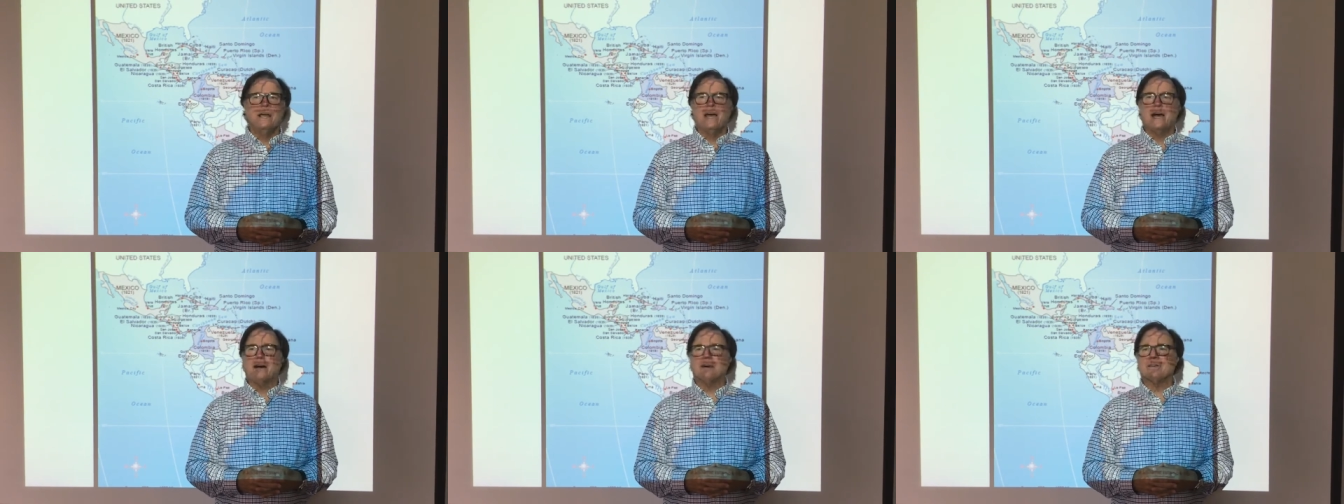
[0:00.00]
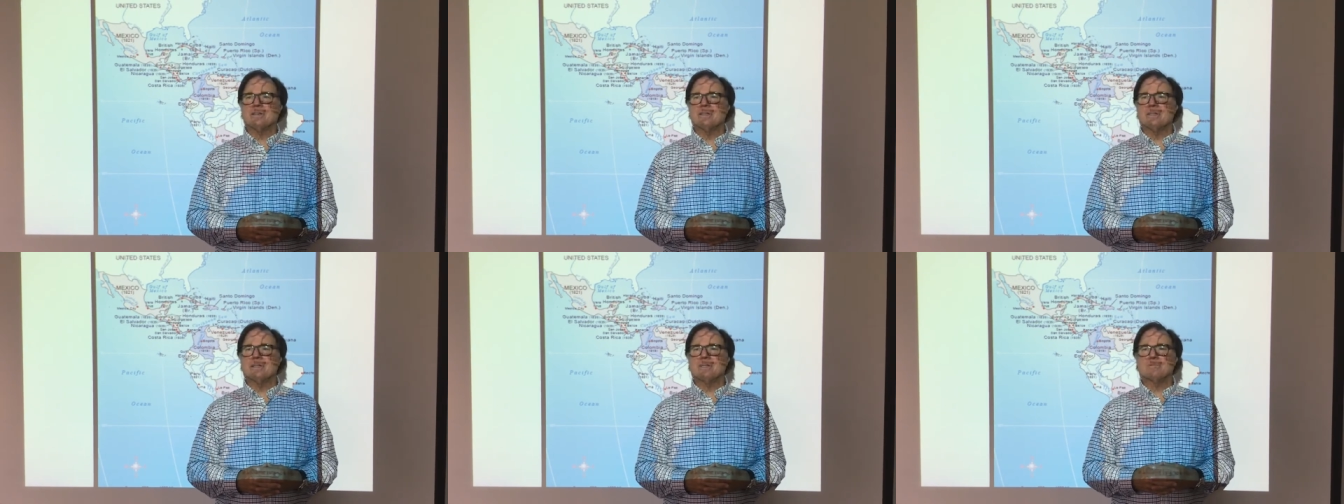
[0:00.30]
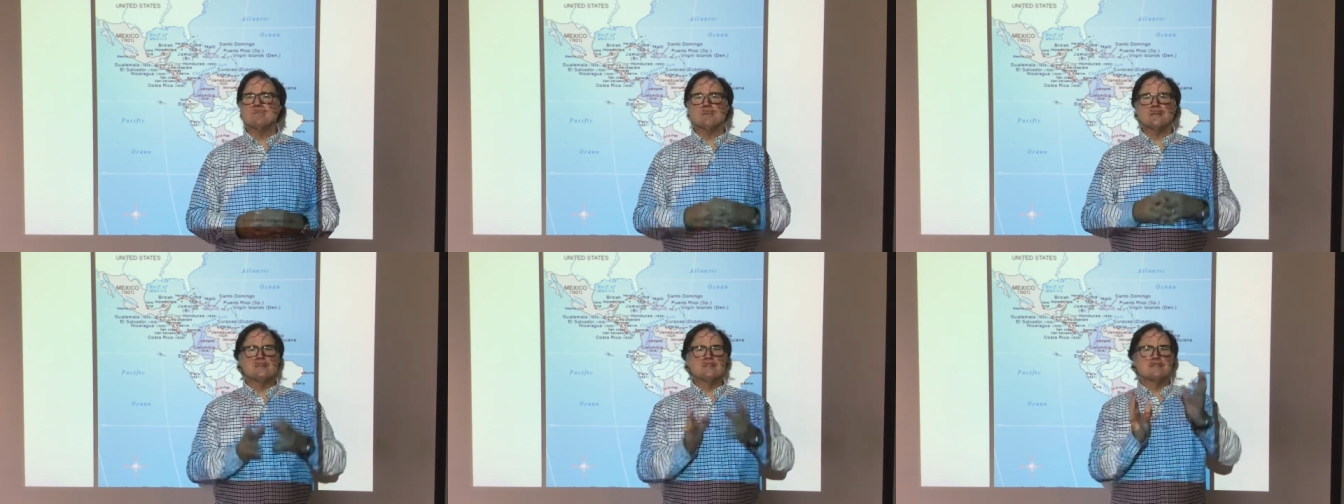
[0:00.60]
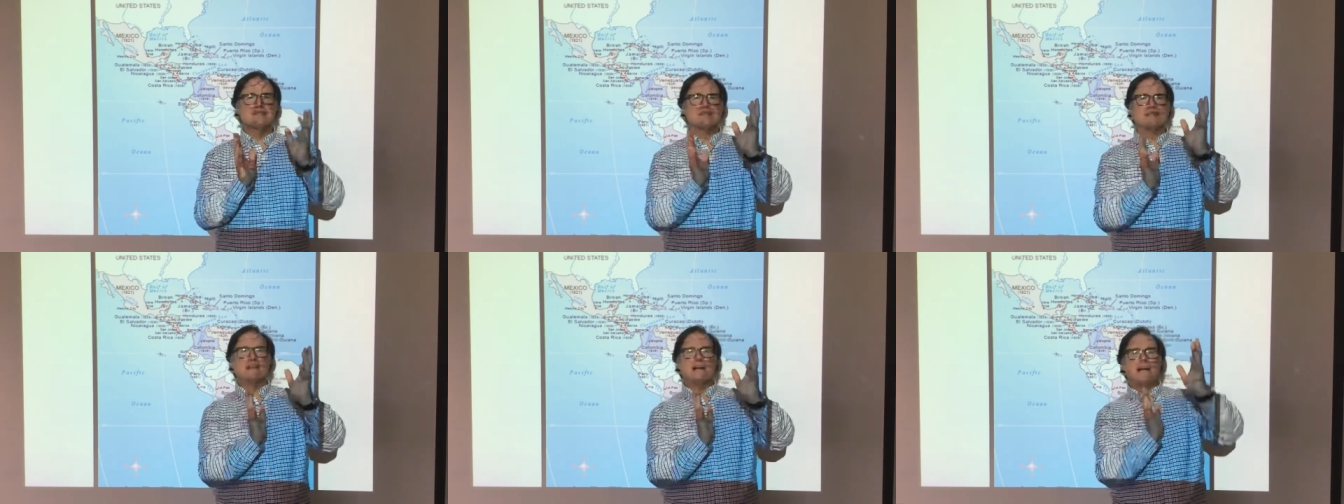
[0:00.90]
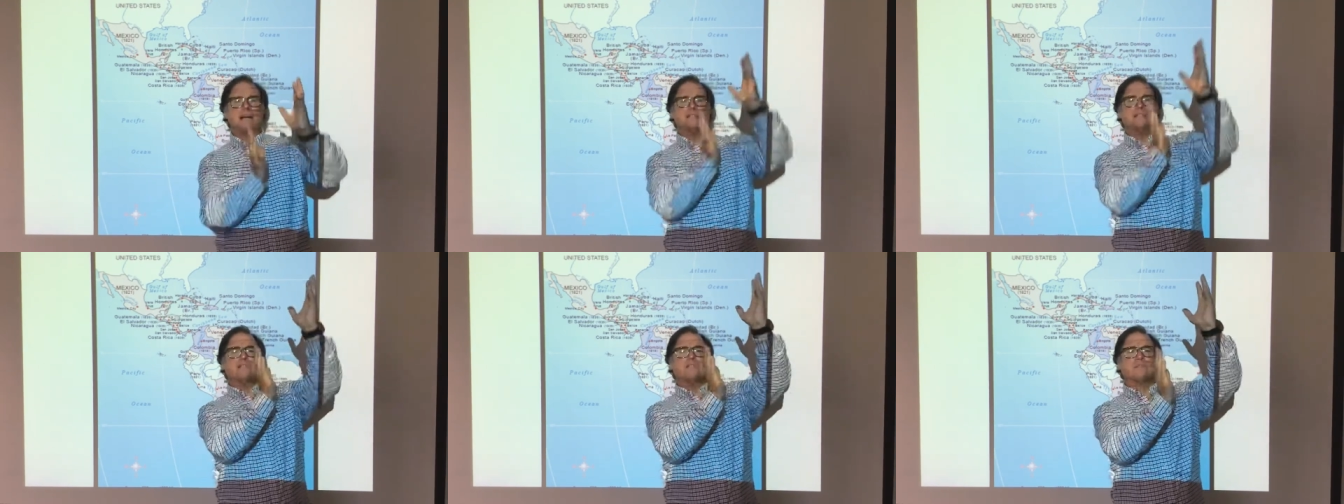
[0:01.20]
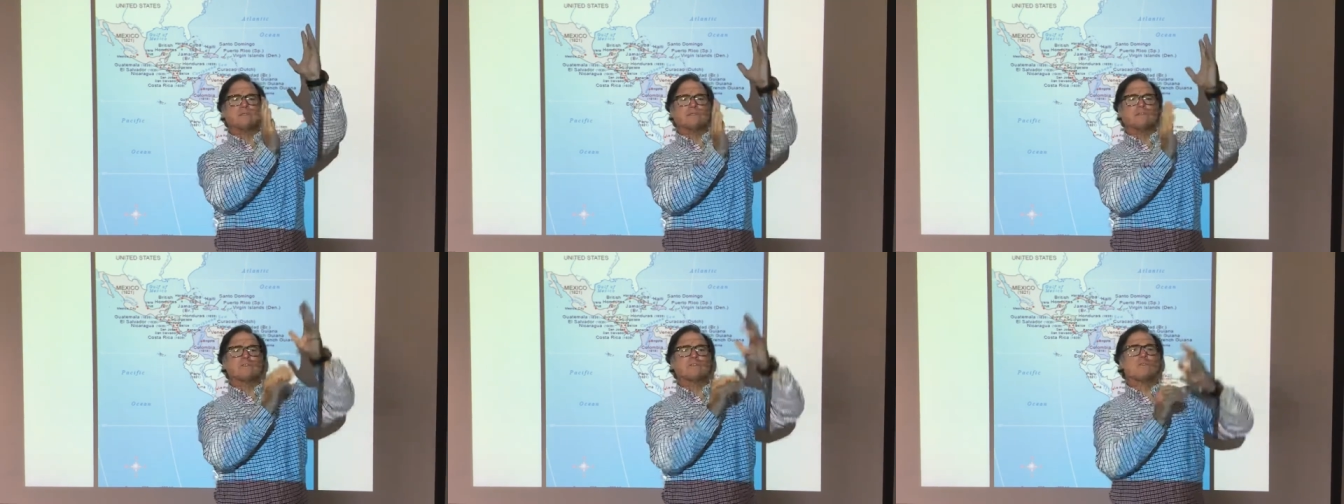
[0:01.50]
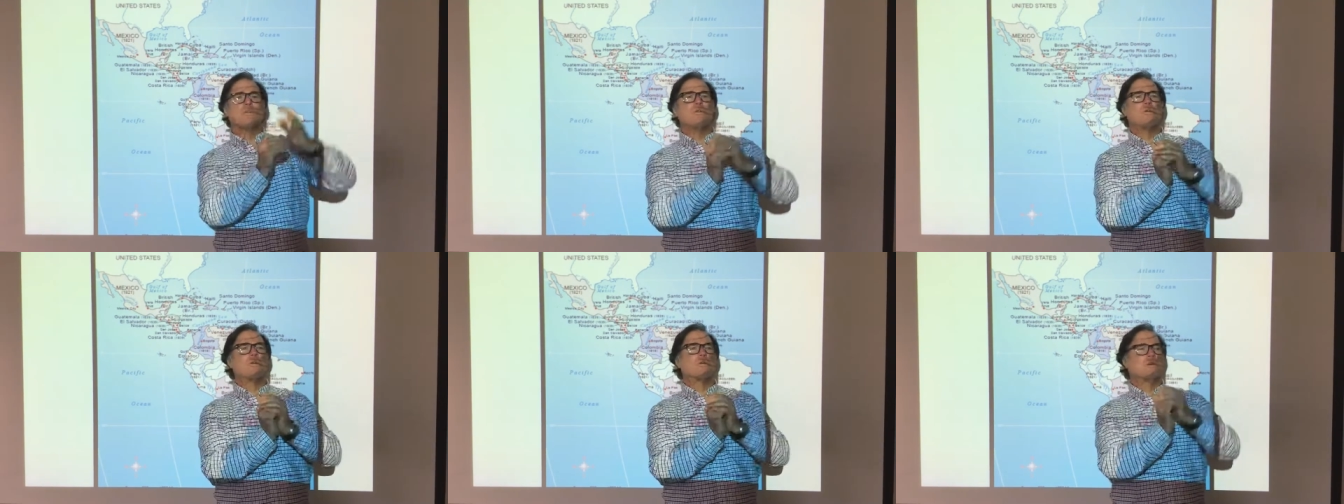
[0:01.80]
out here in what is the last sort of
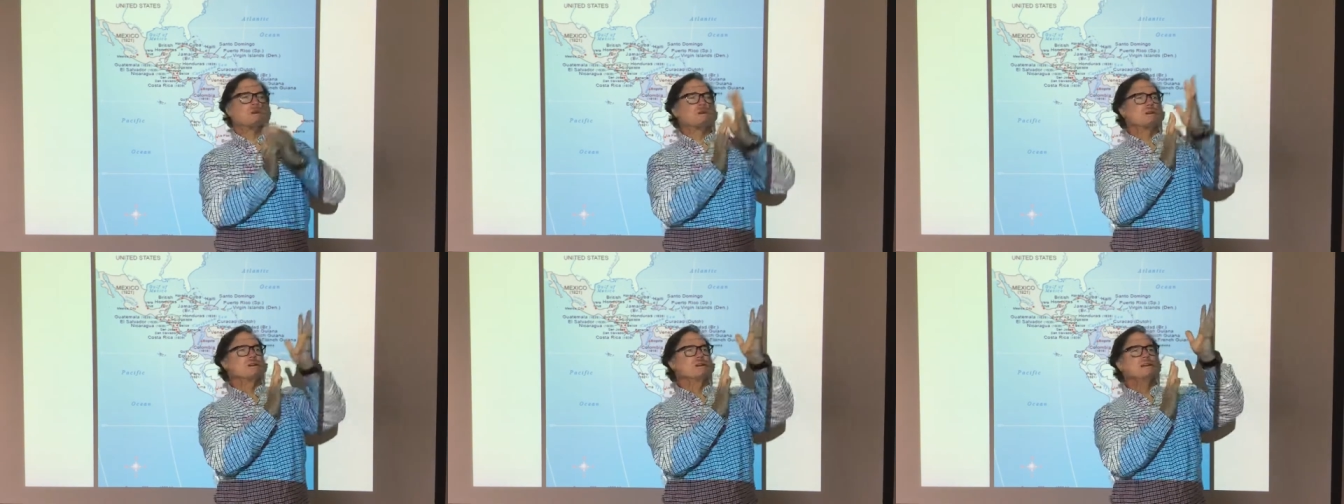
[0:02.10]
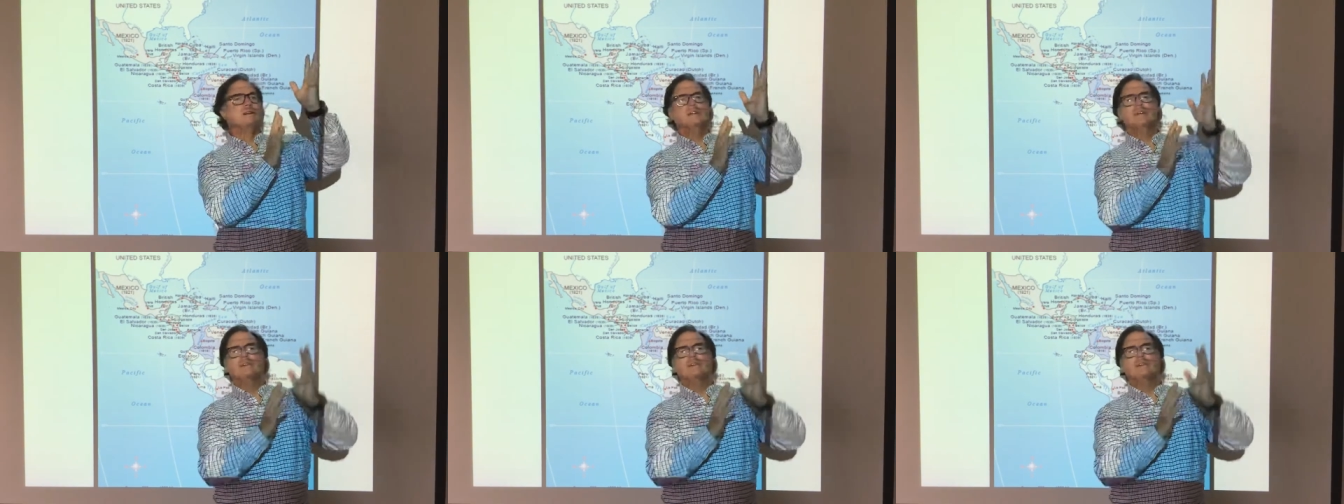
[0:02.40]
corner